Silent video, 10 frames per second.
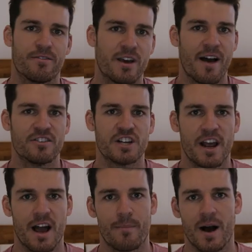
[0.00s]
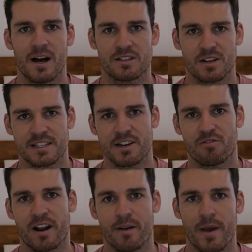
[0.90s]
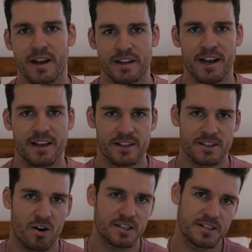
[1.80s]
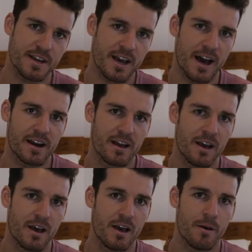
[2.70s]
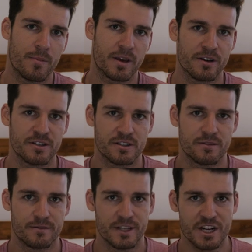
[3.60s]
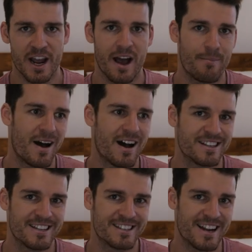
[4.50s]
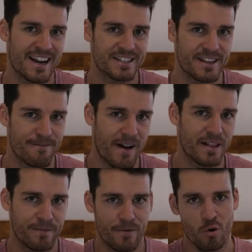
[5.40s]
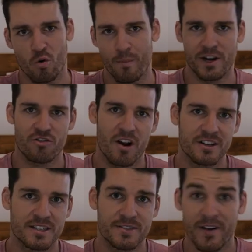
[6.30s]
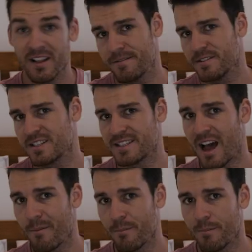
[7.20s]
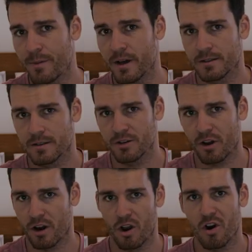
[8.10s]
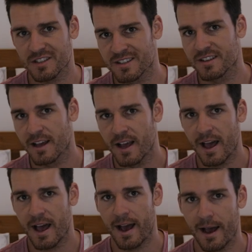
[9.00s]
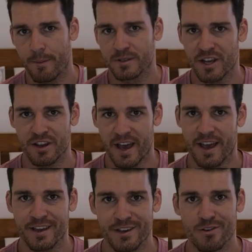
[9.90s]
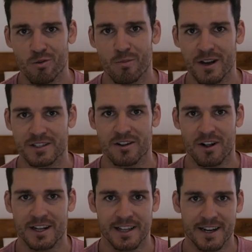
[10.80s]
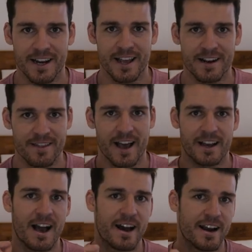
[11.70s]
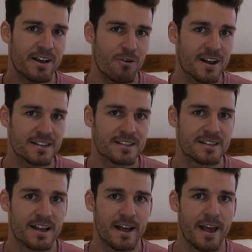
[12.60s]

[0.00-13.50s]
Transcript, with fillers: if you have a J R pass, I still recommend getting this I C card, because the J R pass isn't actually valid for all metros. It's valid for some, but not a lot. Um, so yeah, you'll most likely need that card anyways.